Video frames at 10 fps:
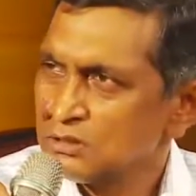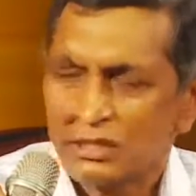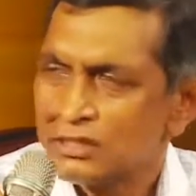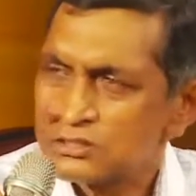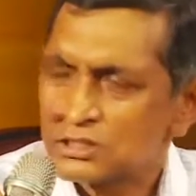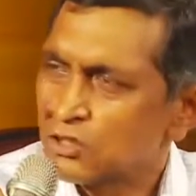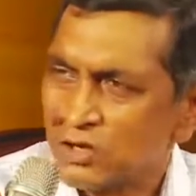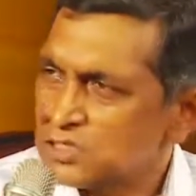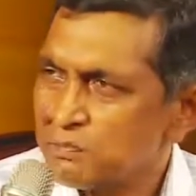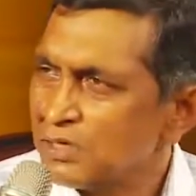It doesn't
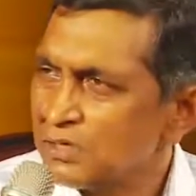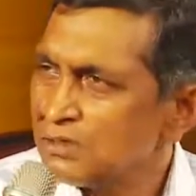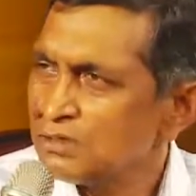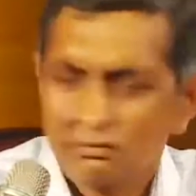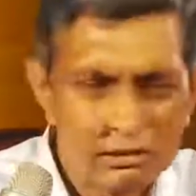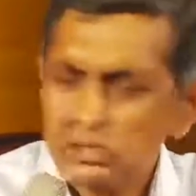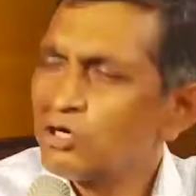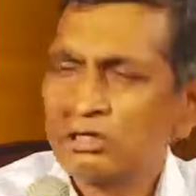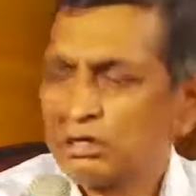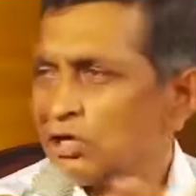cost money, it's
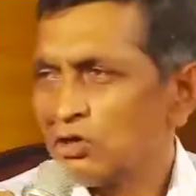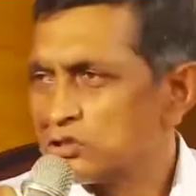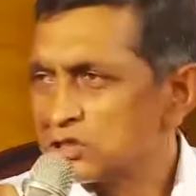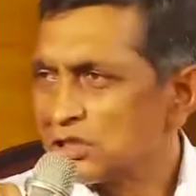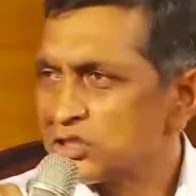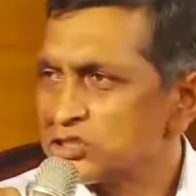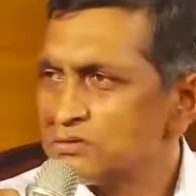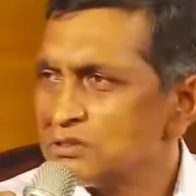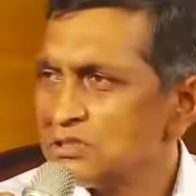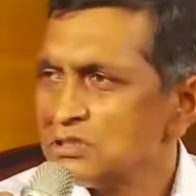not a technological
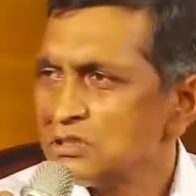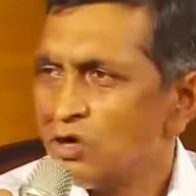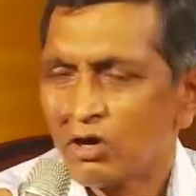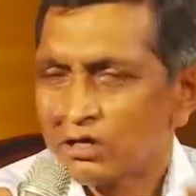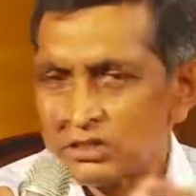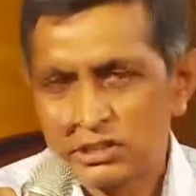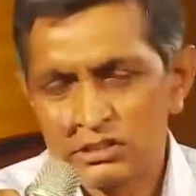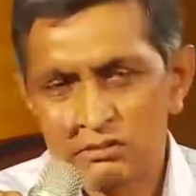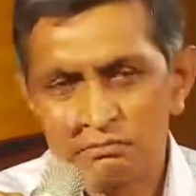issue, organization.